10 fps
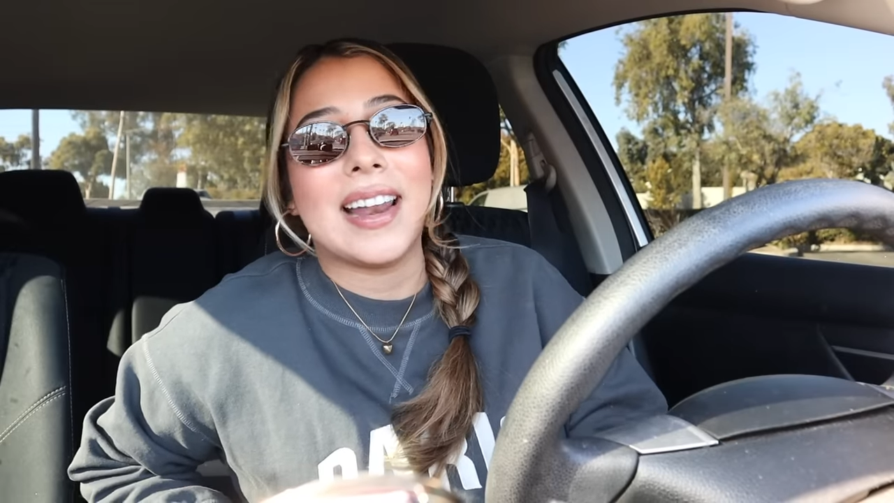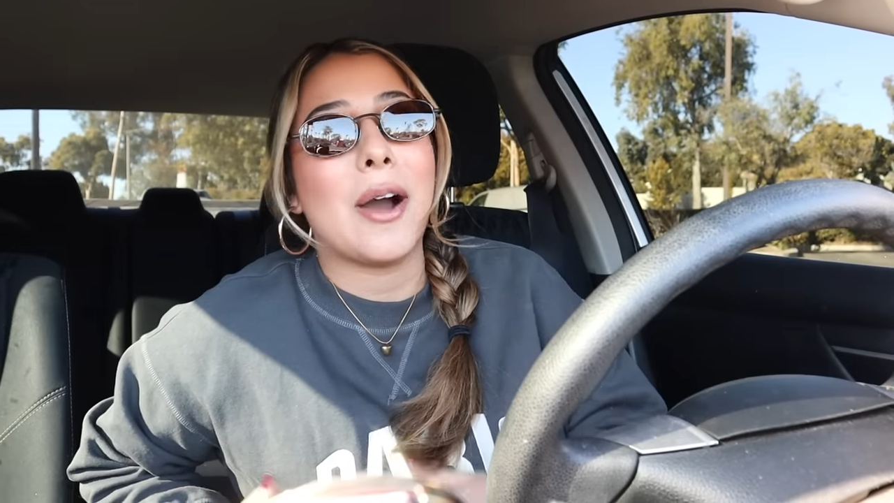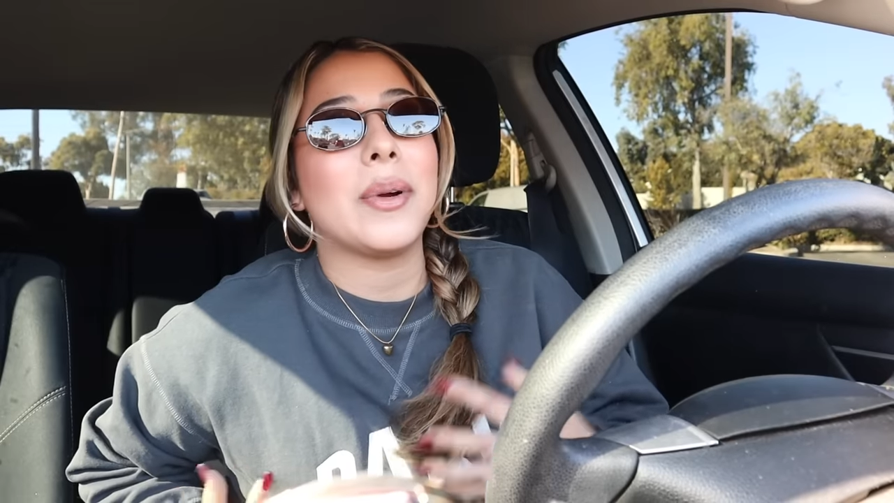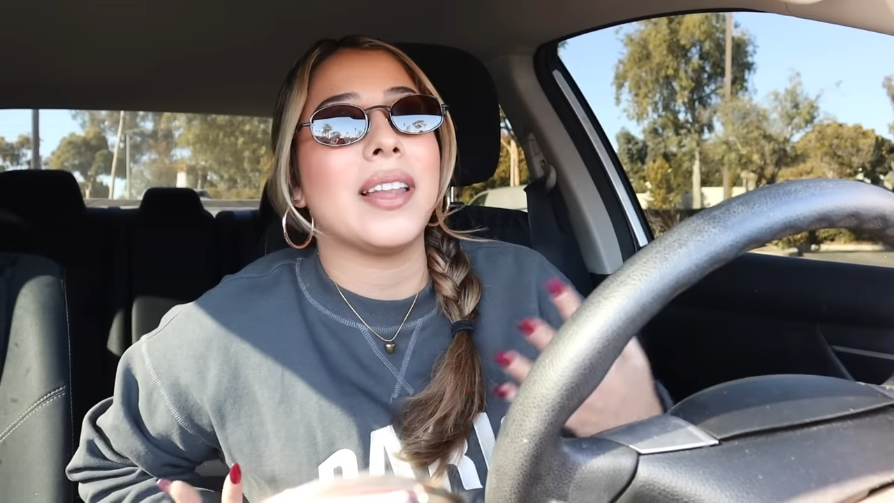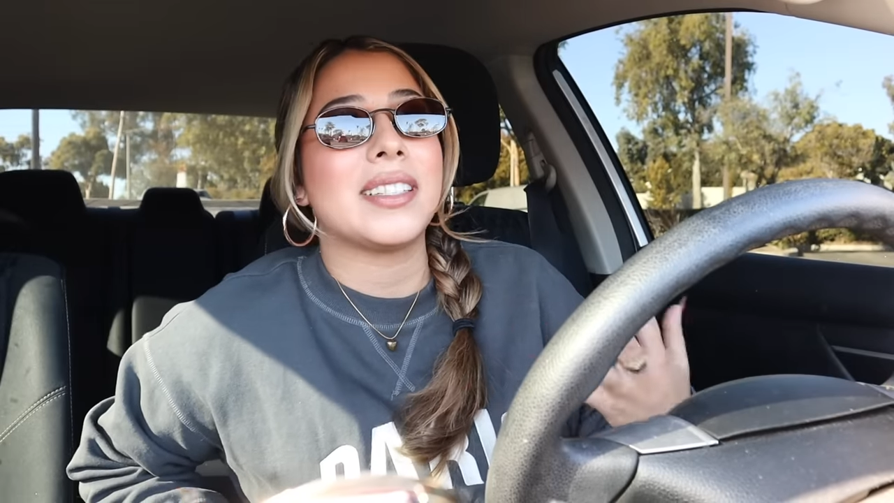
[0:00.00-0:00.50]
and
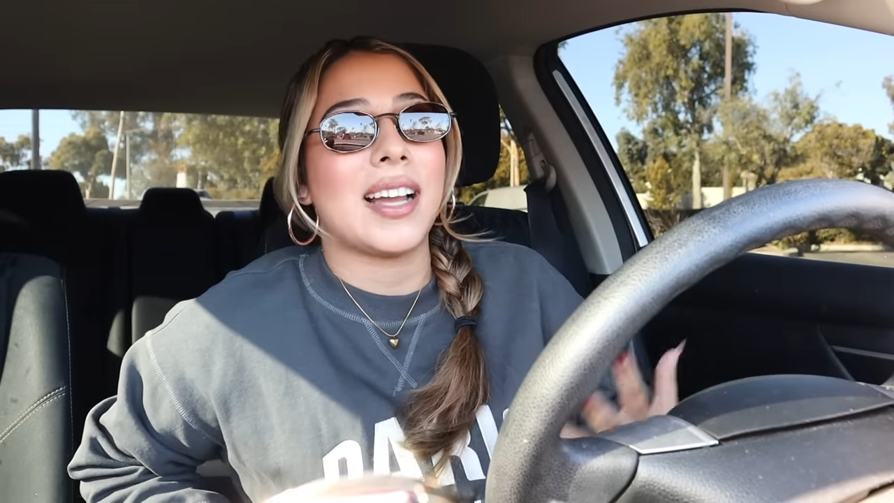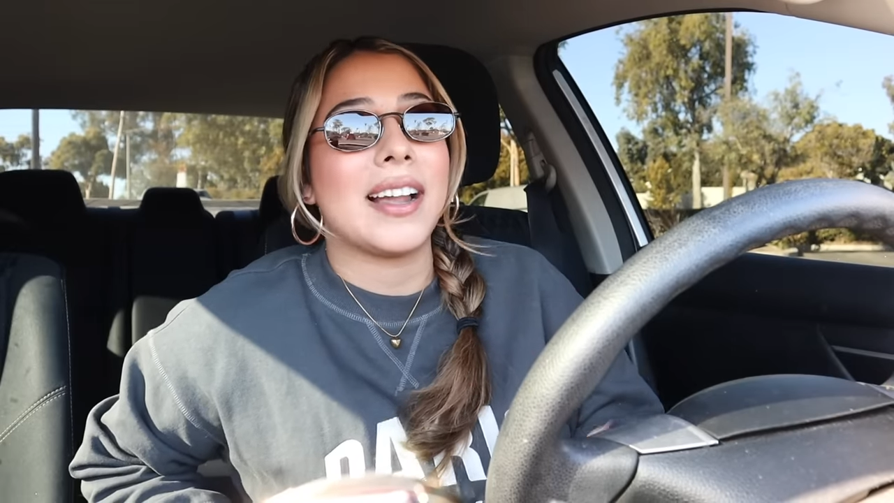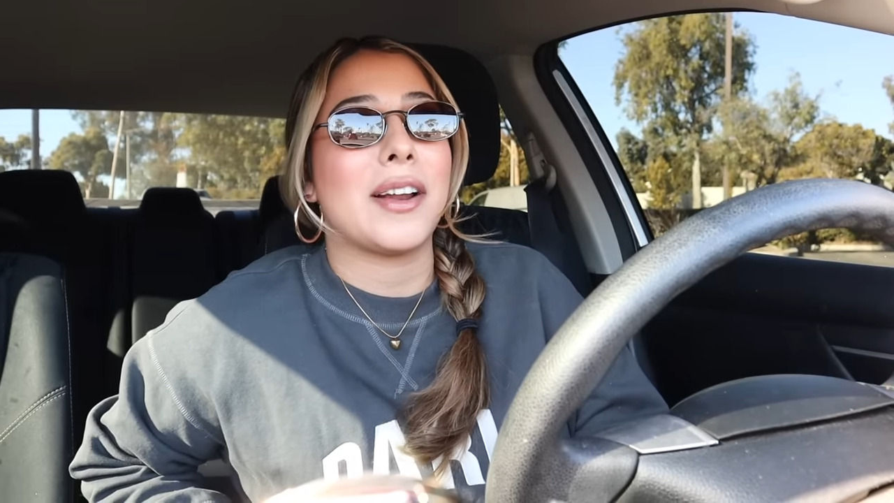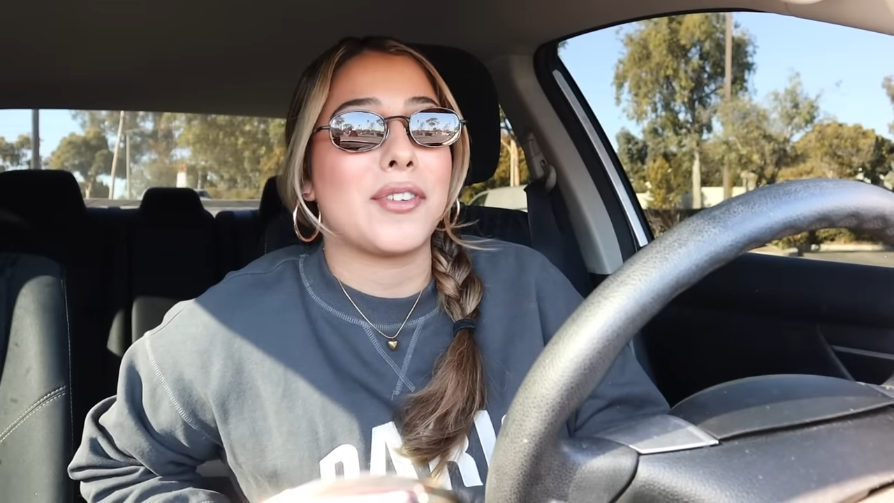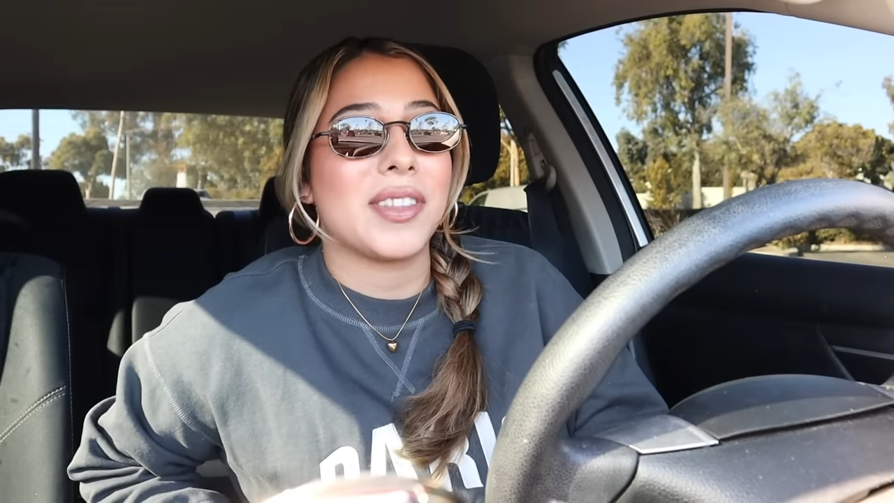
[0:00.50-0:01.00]
how it like
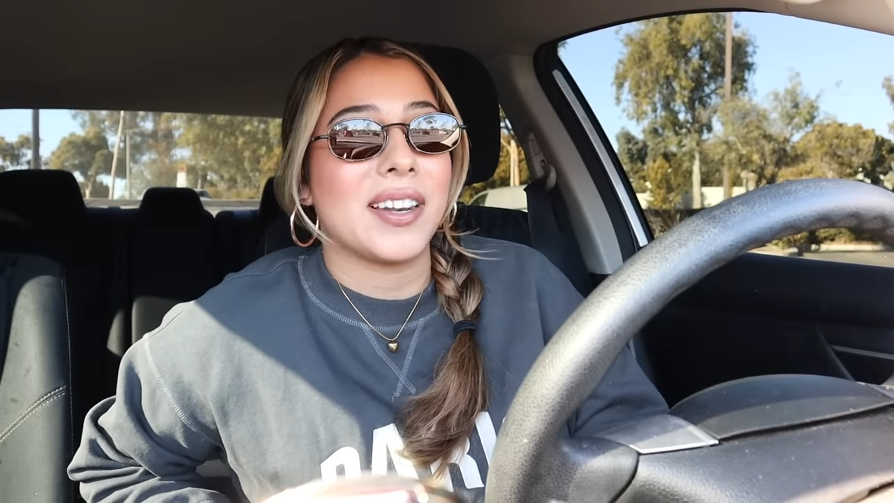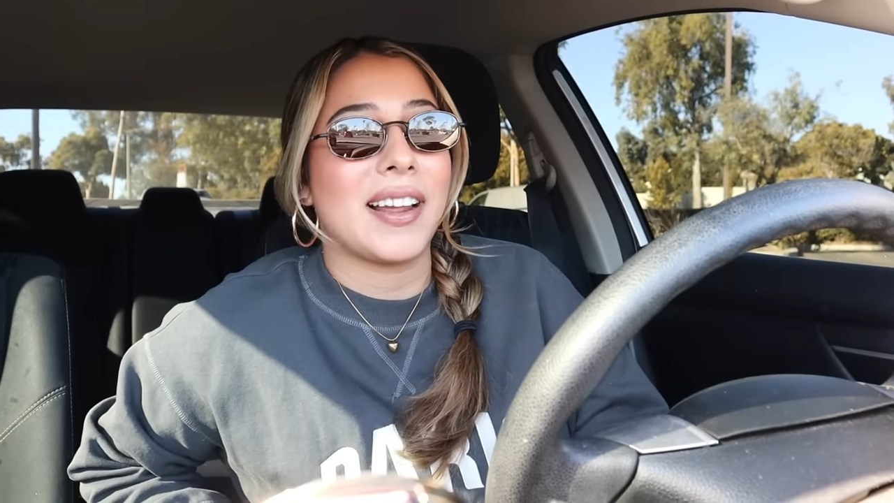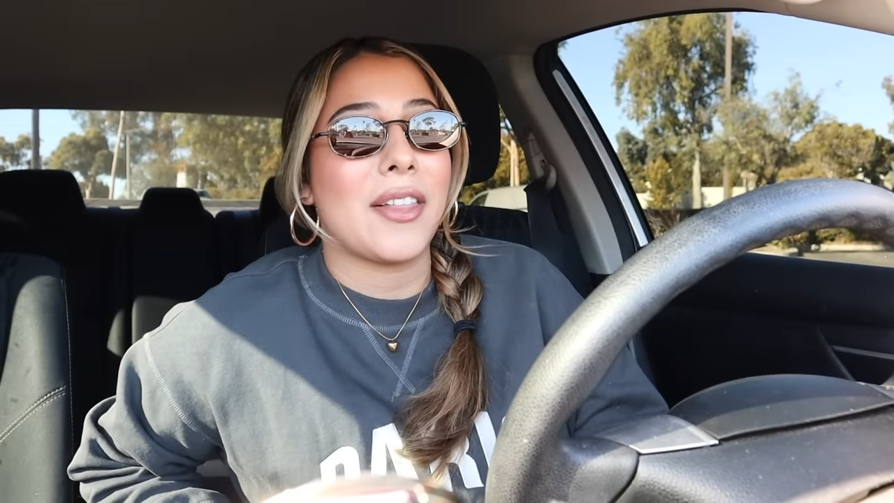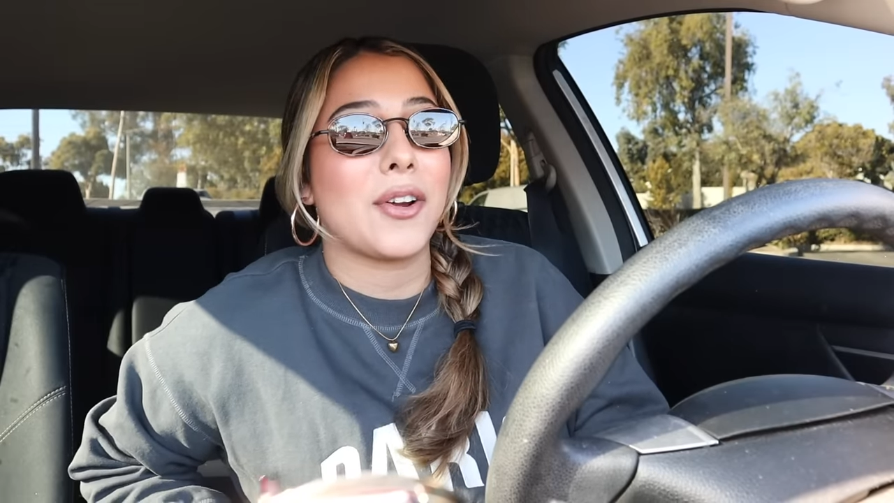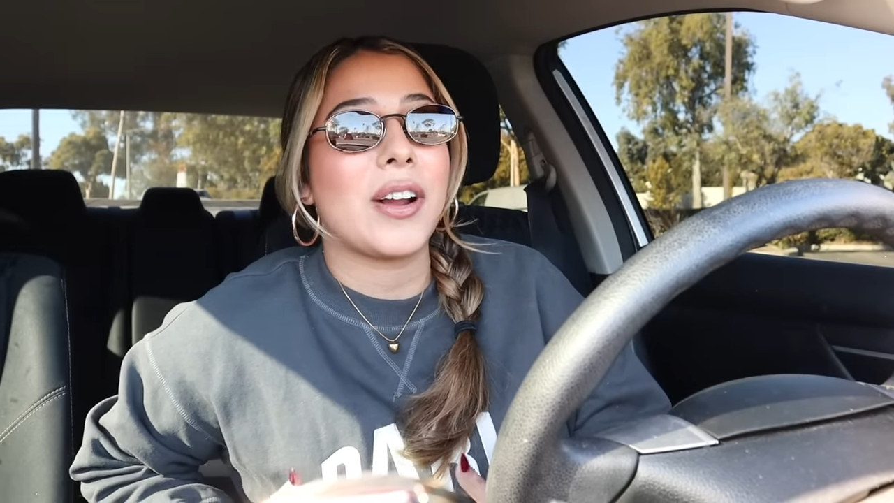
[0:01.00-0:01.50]
tied everything
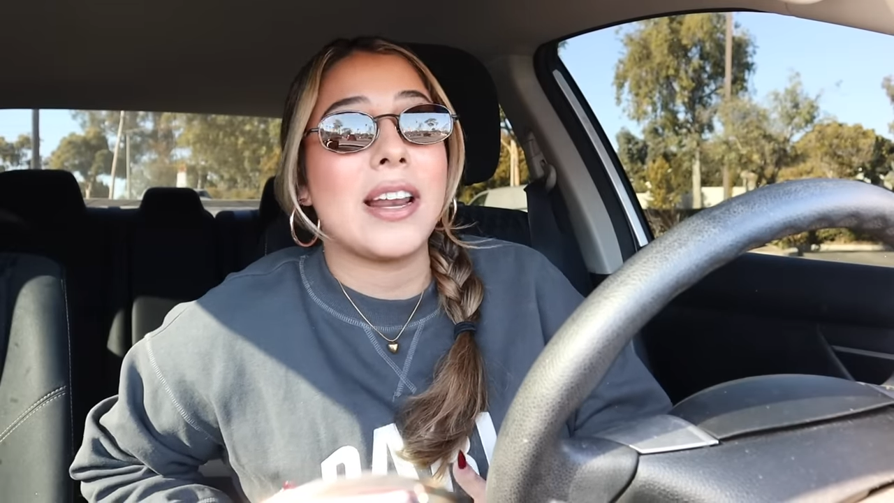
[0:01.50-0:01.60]
together.